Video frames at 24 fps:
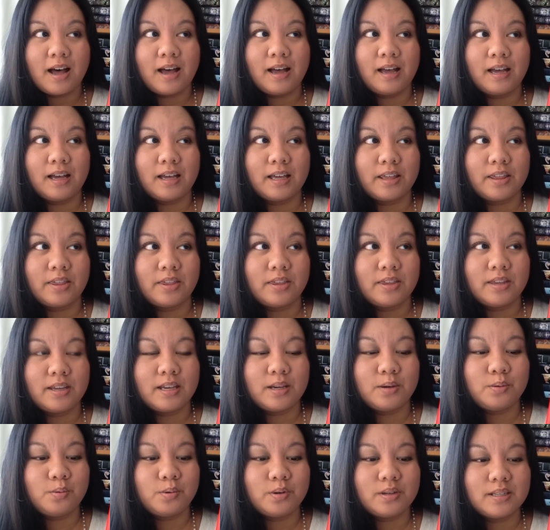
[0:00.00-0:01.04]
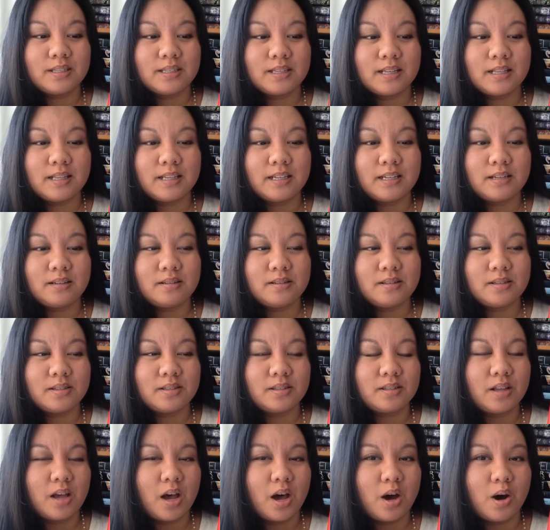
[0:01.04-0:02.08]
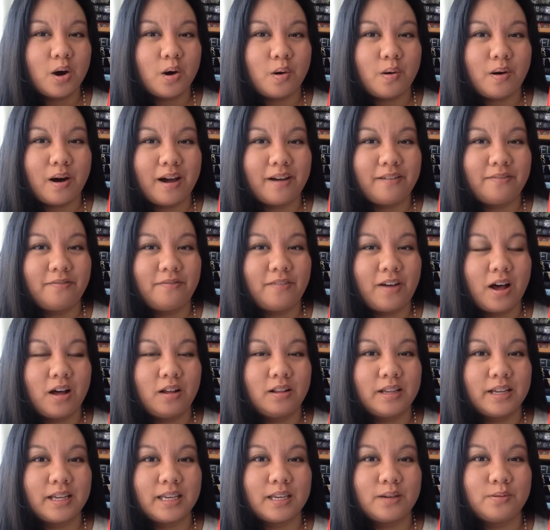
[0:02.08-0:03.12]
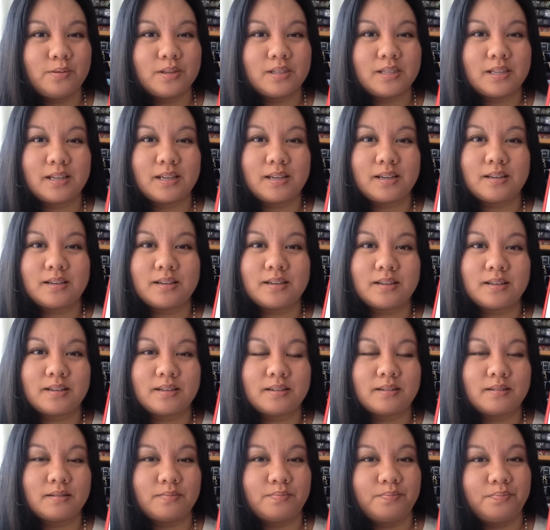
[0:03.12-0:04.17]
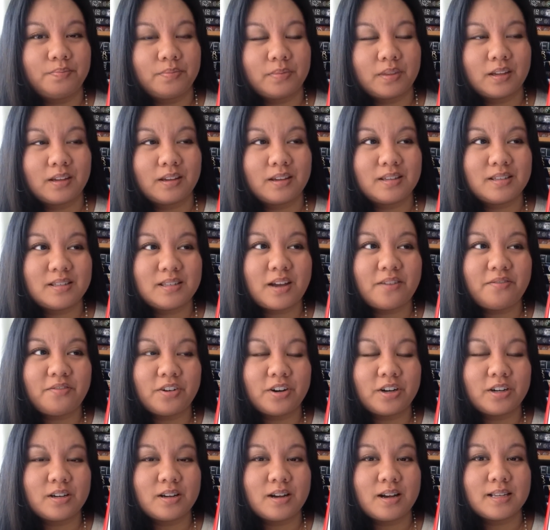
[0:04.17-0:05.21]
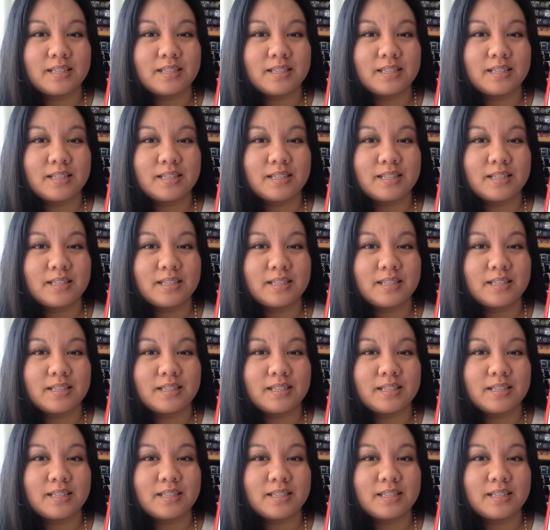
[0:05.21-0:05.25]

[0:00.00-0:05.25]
Uh, it was a little slow. I felt like it was a it suffered